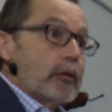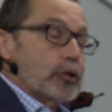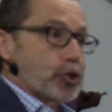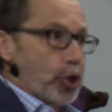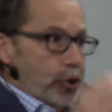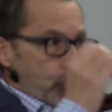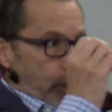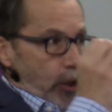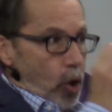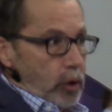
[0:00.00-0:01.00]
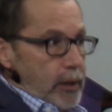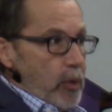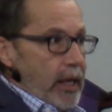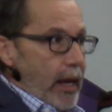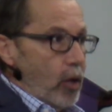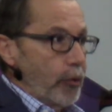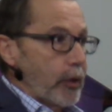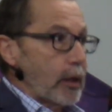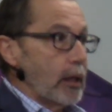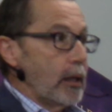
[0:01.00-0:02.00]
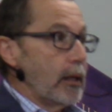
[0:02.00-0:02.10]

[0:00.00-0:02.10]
The church can only be healthy